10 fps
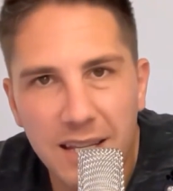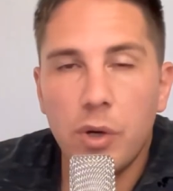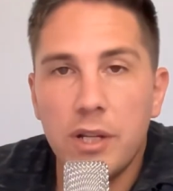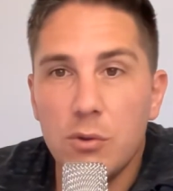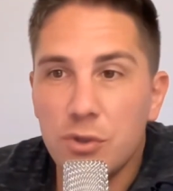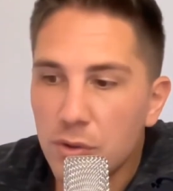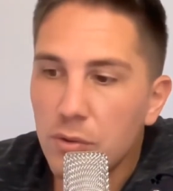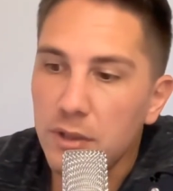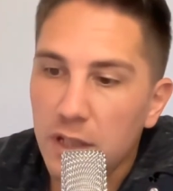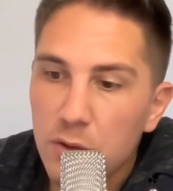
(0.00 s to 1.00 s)
And you still
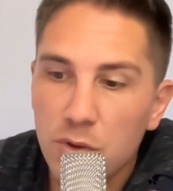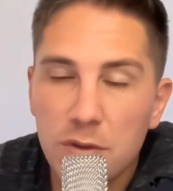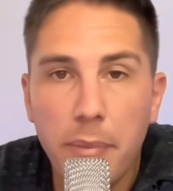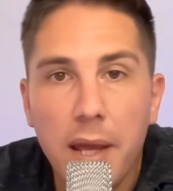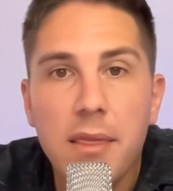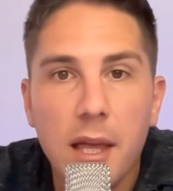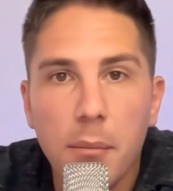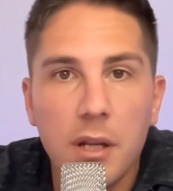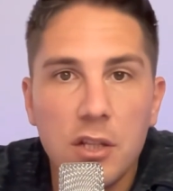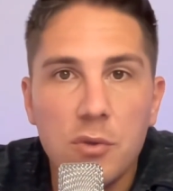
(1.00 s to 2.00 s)
need to spend that
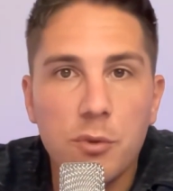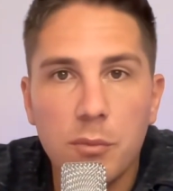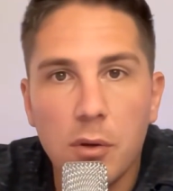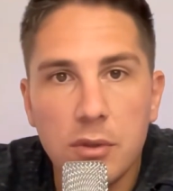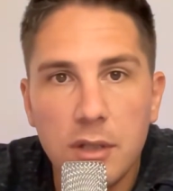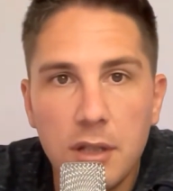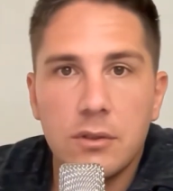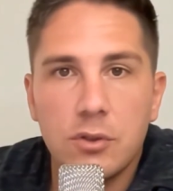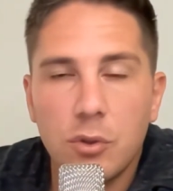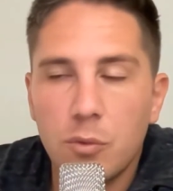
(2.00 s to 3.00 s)
money to promote the deal.
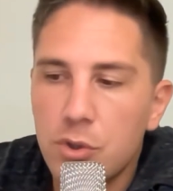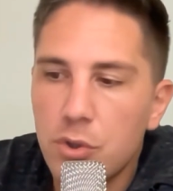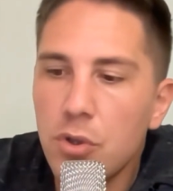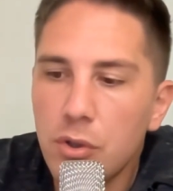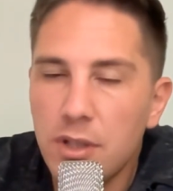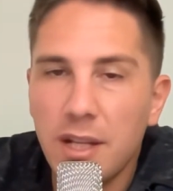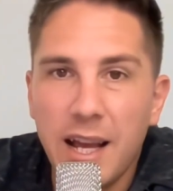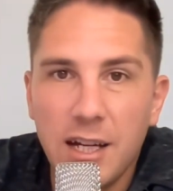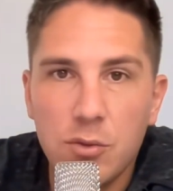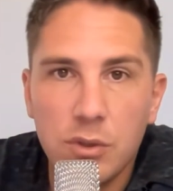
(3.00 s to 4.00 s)
So the return on that
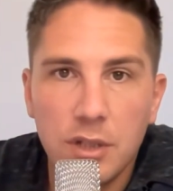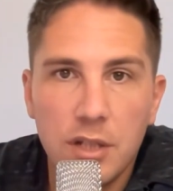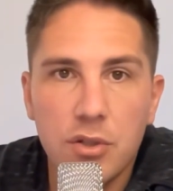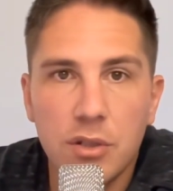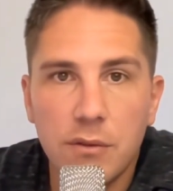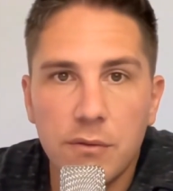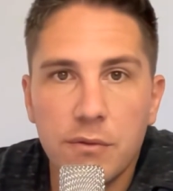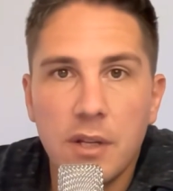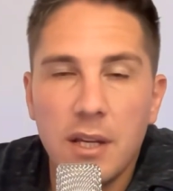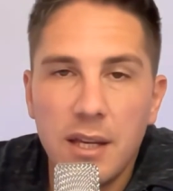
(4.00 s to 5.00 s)
actual initiative
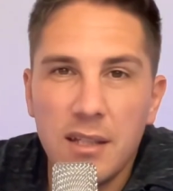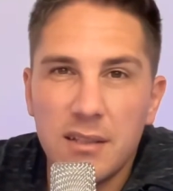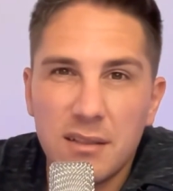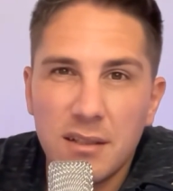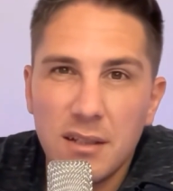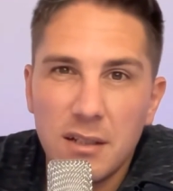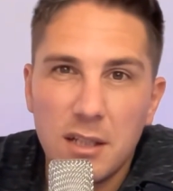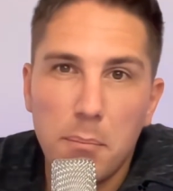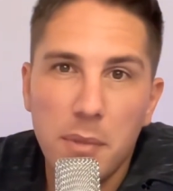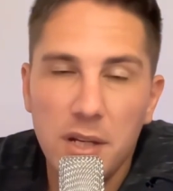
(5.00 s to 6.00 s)
is
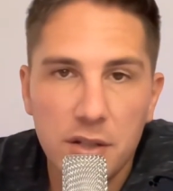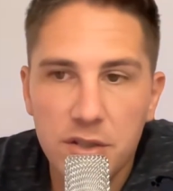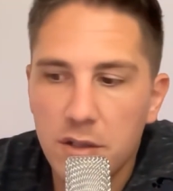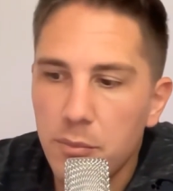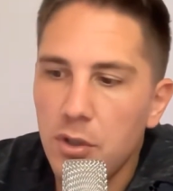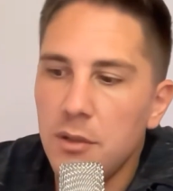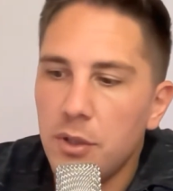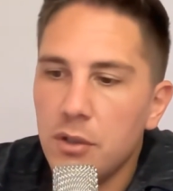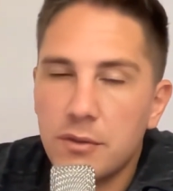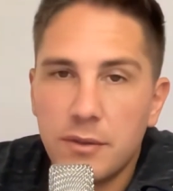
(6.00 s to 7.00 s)
diminished purely
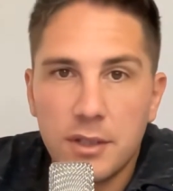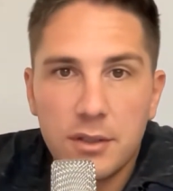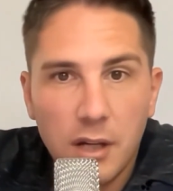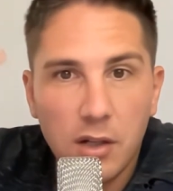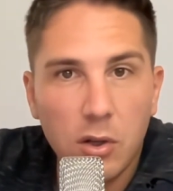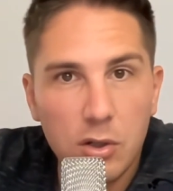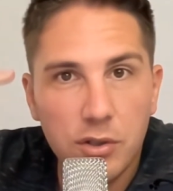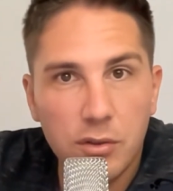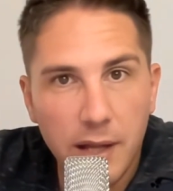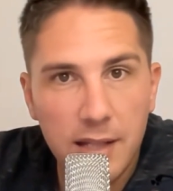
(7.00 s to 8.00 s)
because of the
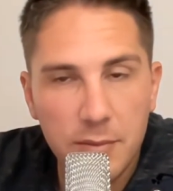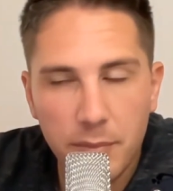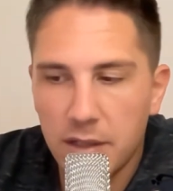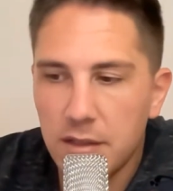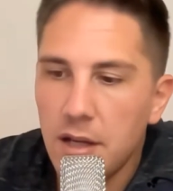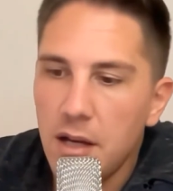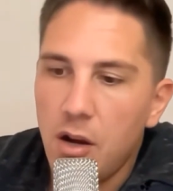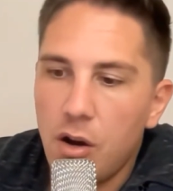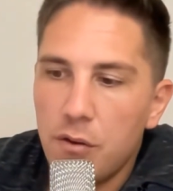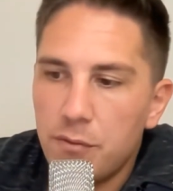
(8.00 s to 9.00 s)
psychological aspect
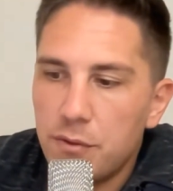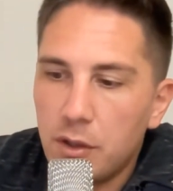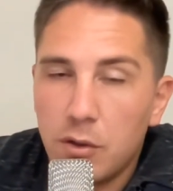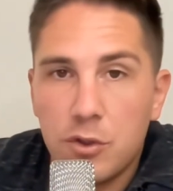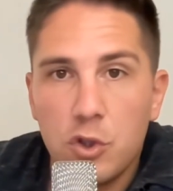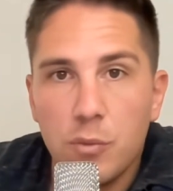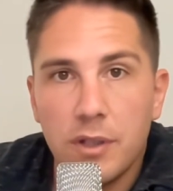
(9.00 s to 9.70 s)
of the consumer.